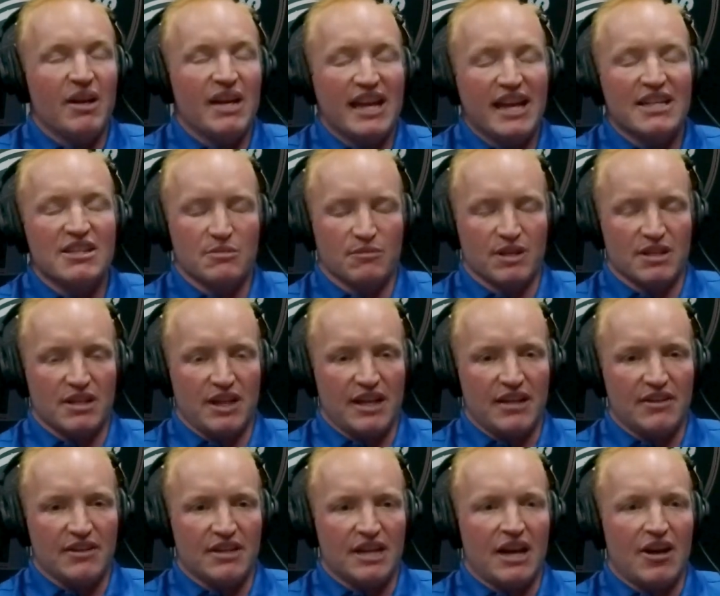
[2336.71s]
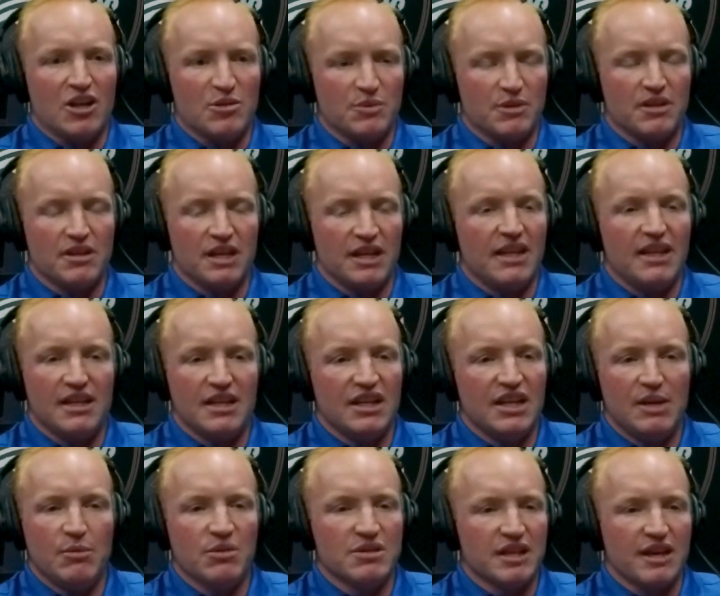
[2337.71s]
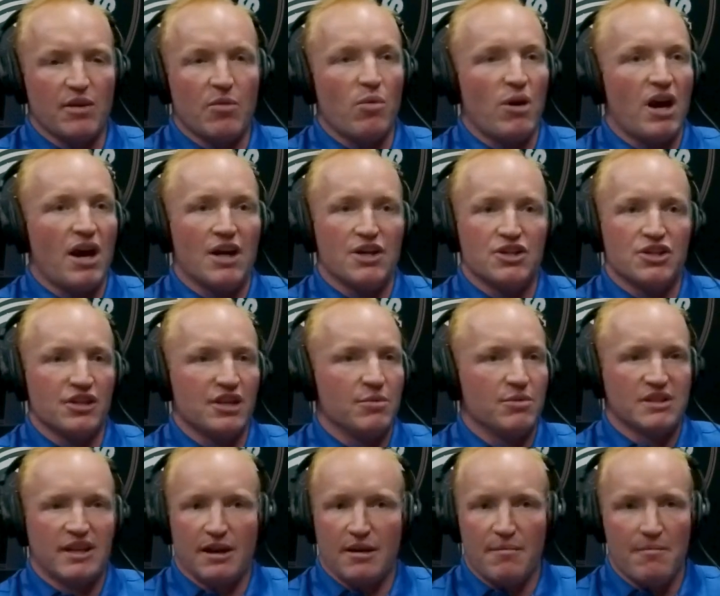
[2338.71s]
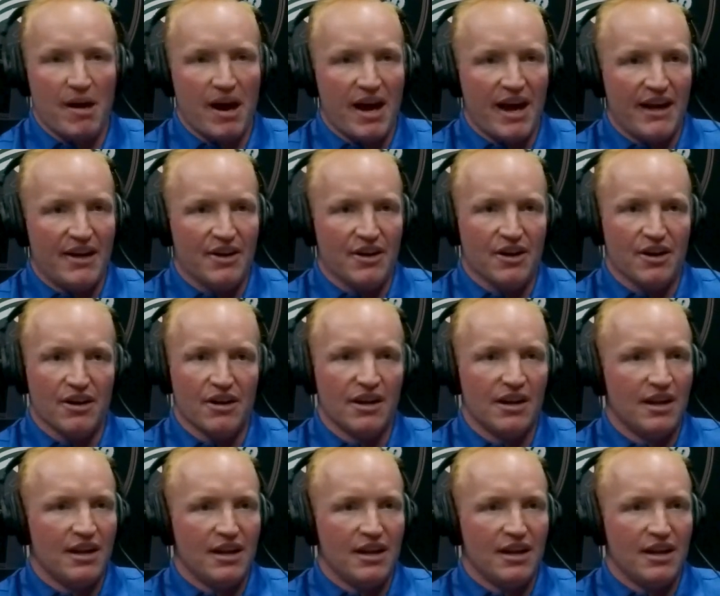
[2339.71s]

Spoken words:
He had some recycling knowledge, but he was not a washer. He was not a miner.